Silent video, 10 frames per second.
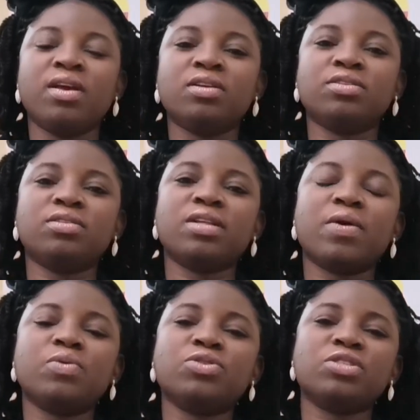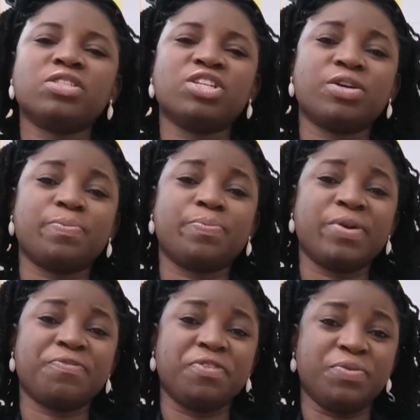So today I want to share
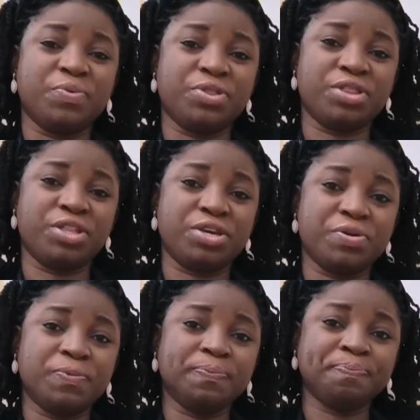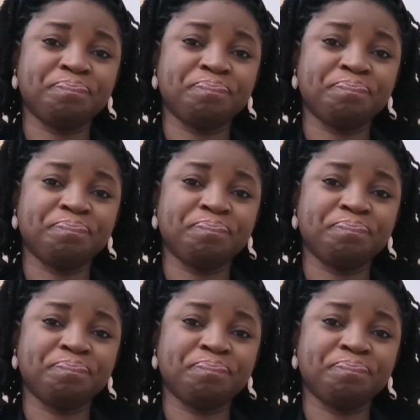briefly with you